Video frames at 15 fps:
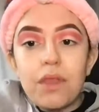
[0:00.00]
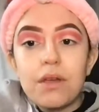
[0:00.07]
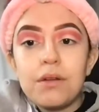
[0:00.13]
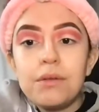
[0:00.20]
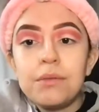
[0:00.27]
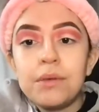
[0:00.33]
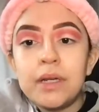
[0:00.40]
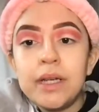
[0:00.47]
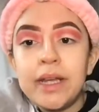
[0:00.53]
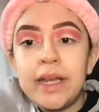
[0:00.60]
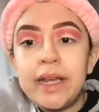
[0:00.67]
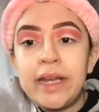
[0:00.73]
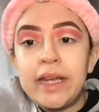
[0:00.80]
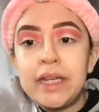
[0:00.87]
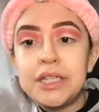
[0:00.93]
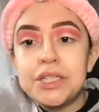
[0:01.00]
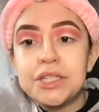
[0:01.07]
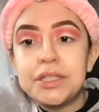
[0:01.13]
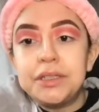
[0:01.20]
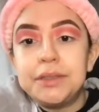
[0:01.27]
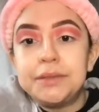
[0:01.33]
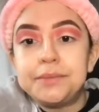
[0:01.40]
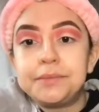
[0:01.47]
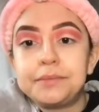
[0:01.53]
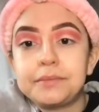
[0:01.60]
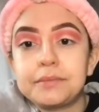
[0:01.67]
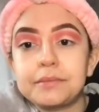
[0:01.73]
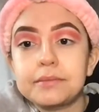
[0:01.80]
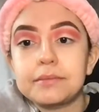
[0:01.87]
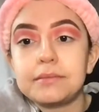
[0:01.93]
What age
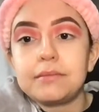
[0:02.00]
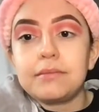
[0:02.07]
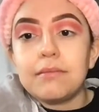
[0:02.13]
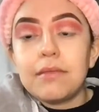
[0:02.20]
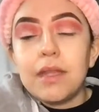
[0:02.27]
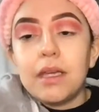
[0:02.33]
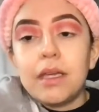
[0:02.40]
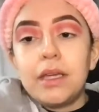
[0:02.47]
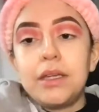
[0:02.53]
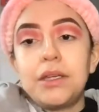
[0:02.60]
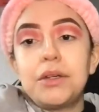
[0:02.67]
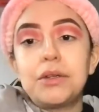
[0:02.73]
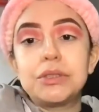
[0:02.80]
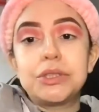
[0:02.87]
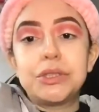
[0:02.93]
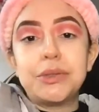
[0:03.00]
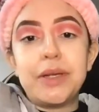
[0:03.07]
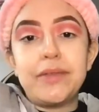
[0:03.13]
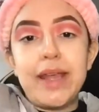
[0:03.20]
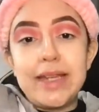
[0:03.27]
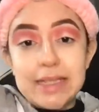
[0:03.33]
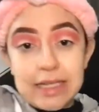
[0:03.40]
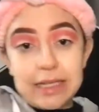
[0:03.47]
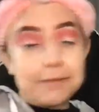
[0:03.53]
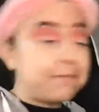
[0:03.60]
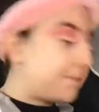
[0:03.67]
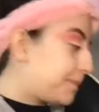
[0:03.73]
can you go to rave? 18.